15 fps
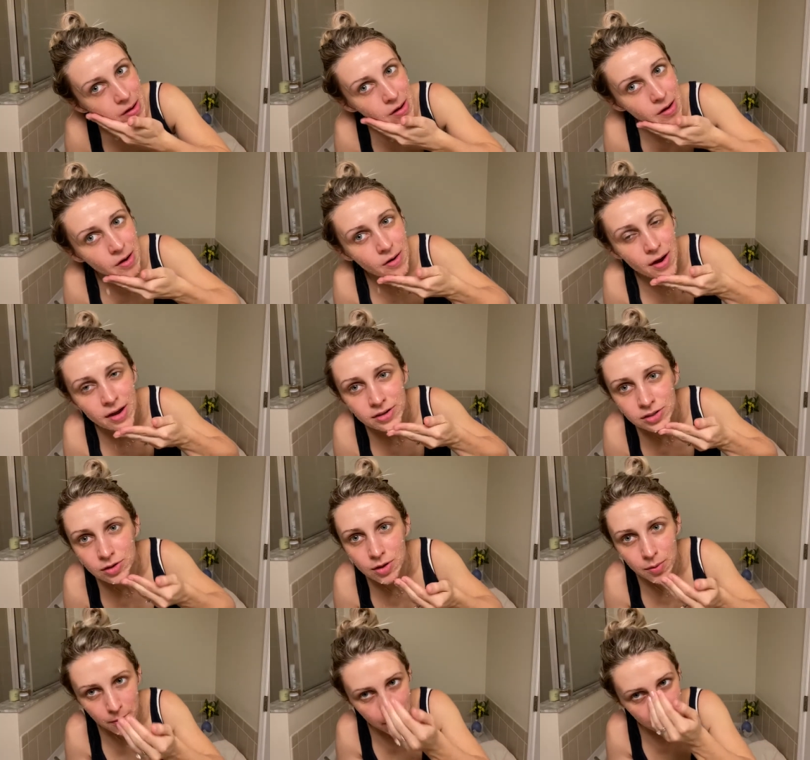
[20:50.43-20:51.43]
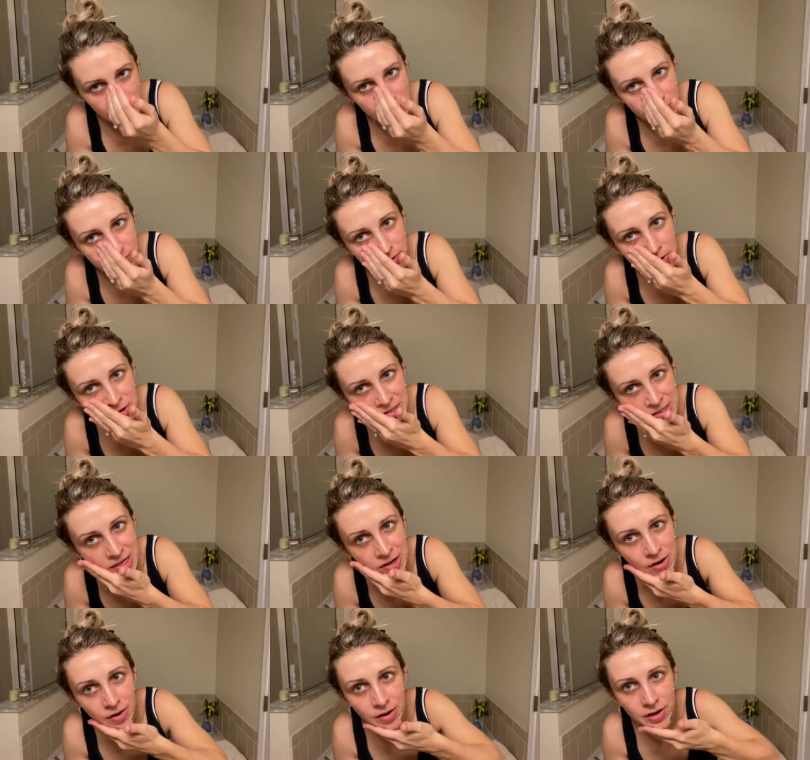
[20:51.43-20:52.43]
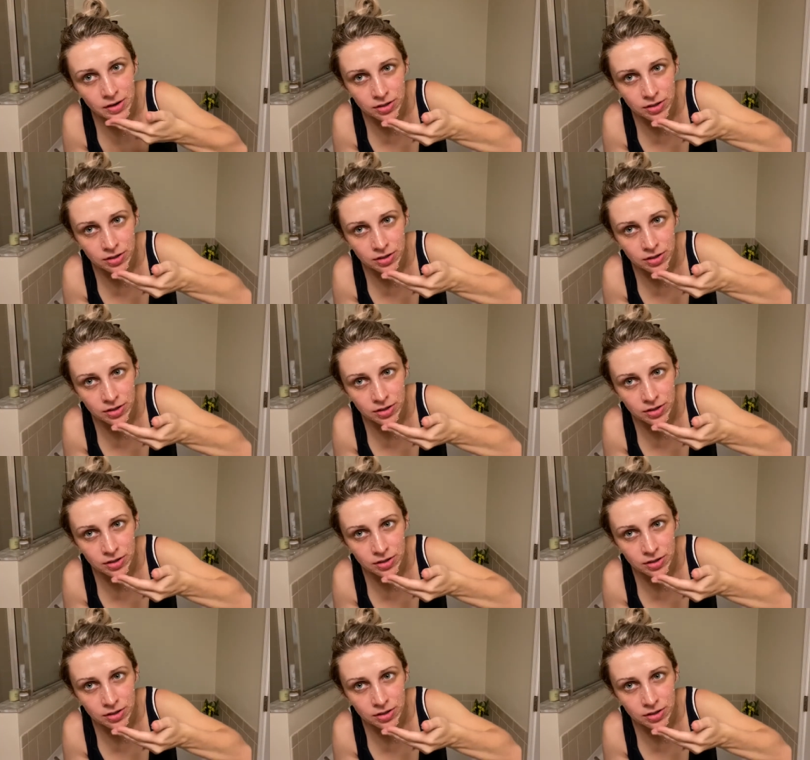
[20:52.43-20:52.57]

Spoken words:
Okay, so the first thing you're gonna